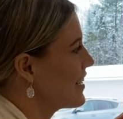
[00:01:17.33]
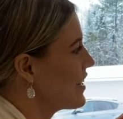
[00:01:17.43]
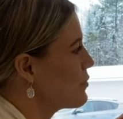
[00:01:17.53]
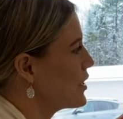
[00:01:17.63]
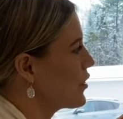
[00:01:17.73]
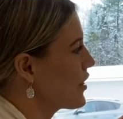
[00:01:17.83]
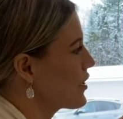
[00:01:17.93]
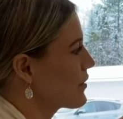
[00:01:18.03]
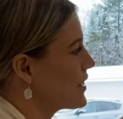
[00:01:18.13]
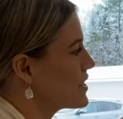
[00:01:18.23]
And we know they
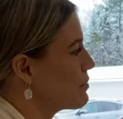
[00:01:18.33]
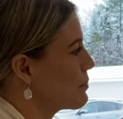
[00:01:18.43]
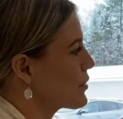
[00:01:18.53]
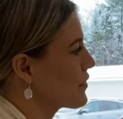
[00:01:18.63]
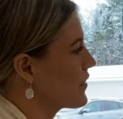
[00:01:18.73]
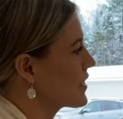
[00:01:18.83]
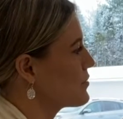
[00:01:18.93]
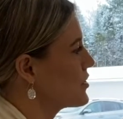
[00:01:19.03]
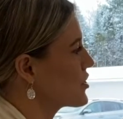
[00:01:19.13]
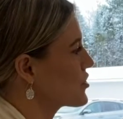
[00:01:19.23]
don't need to be perfect.
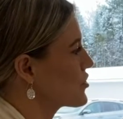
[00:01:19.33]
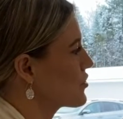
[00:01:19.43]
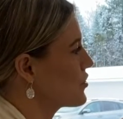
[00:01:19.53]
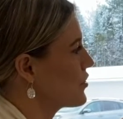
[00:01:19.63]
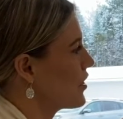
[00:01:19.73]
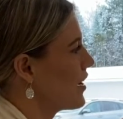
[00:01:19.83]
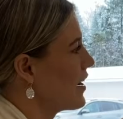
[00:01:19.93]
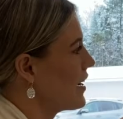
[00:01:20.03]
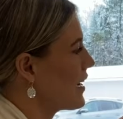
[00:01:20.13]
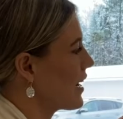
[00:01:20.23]
We just
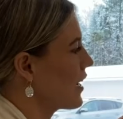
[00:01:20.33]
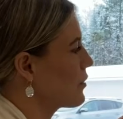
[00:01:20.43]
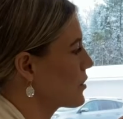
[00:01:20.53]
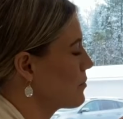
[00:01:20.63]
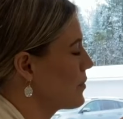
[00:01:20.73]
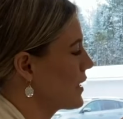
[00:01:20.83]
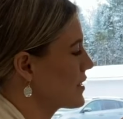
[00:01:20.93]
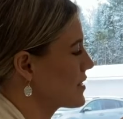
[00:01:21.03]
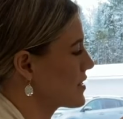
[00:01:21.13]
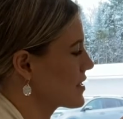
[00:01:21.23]
try our
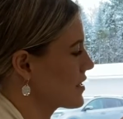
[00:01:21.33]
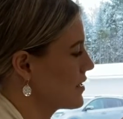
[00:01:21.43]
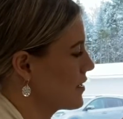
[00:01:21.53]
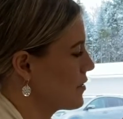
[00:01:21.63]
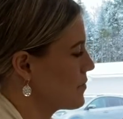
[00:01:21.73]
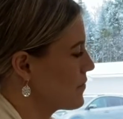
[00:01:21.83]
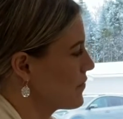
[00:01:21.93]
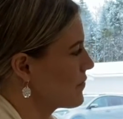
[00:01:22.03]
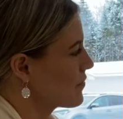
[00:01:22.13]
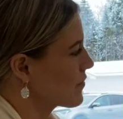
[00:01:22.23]
best.
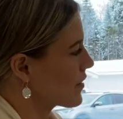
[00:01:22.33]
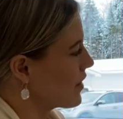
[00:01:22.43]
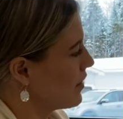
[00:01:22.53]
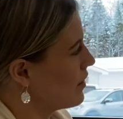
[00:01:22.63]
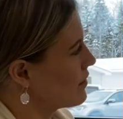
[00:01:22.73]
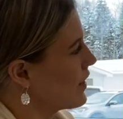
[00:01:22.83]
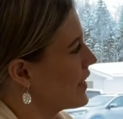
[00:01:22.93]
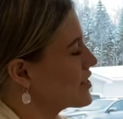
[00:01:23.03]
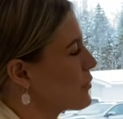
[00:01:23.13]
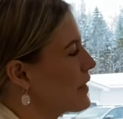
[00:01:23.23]
All
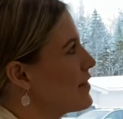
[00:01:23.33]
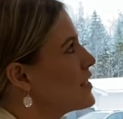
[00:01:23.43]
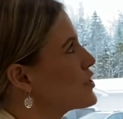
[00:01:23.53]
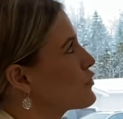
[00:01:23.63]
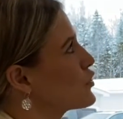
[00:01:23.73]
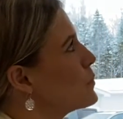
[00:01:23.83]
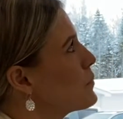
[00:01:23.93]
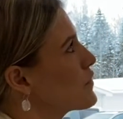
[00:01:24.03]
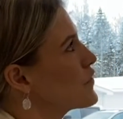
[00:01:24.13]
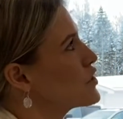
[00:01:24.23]
right, so in this group,
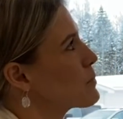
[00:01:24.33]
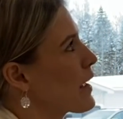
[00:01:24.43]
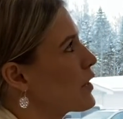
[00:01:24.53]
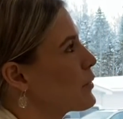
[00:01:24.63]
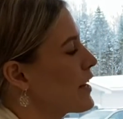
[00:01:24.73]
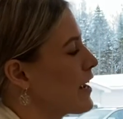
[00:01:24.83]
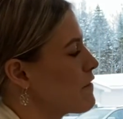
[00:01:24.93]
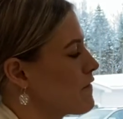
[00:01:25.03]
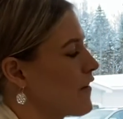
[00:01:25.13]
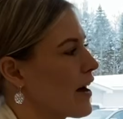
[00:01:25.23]
the first penguin ate
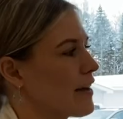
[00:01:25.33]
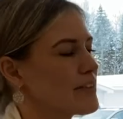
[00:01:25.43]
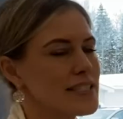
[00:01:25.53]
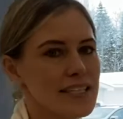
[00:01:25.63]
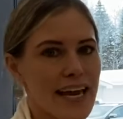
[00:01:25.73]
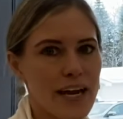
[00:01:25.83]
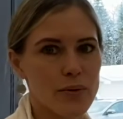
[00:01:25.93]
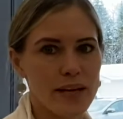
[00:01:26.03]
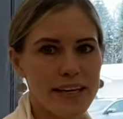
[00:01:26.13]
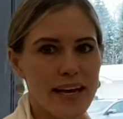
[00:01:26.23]
5. Let's
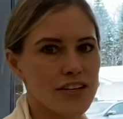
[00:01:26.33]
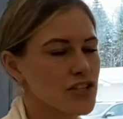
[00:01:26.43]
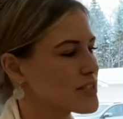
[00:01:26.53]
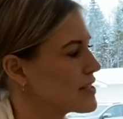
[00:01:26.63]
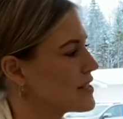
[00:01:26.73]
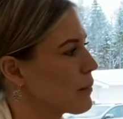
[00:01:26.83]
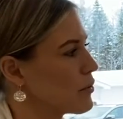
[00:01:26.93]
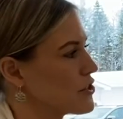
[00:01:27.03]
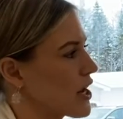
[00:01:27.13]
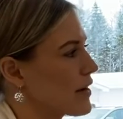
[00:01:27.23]
count again just to double
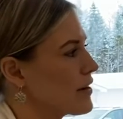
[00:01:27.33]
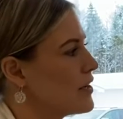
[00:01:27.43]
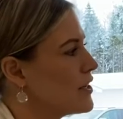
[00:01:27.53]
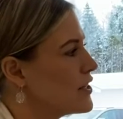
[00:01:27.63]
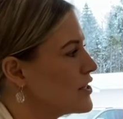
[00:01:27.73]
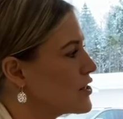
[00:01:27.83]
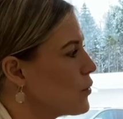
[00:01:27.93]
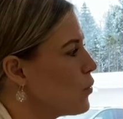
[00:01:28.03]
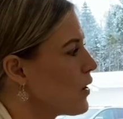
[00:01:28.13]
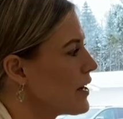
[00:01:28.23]
check. So
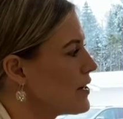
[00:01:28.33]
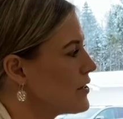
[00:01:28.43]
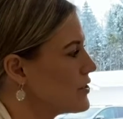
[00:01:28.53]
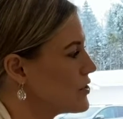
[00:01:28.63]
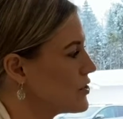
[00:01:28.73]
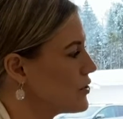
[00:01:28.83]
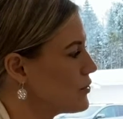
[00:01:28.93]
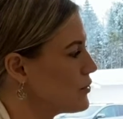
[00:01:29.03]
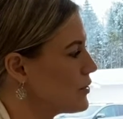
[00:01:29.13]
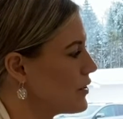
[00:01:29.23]
1,
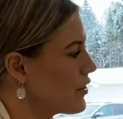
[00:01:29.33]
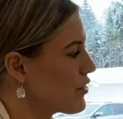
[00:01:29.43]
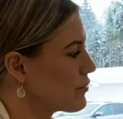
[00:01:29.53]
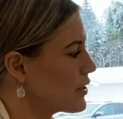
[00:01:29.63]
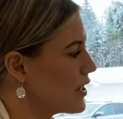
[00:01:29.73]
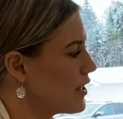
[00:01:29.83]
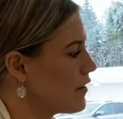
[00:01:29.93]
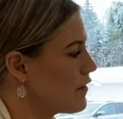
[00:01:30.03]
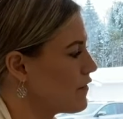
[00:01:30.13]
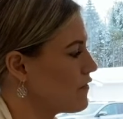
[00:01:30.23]
2, 3,
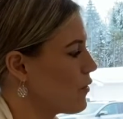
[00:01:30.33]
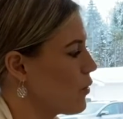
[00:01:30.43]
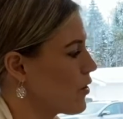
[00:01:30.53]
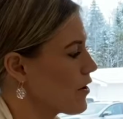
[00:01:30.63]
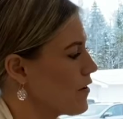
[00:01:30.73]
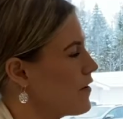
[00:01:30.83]
4,